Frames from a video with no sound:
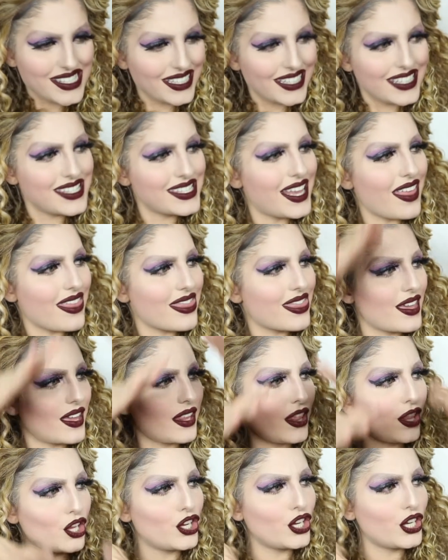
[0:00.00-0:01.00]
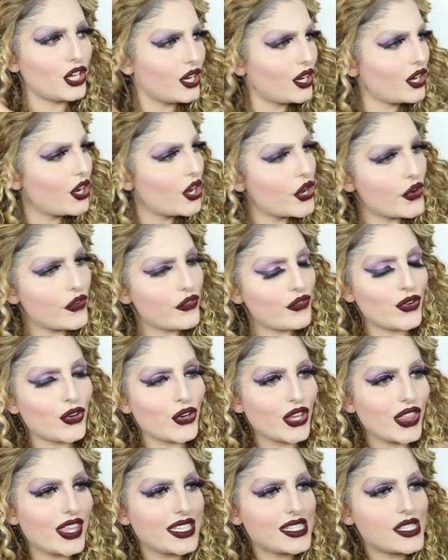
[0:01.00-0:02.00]
is the look
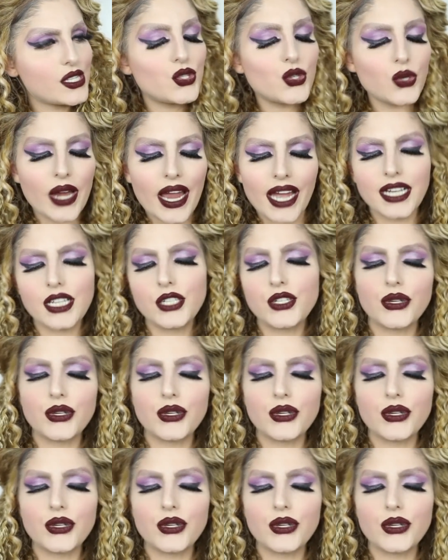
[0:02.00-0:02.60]
for this drag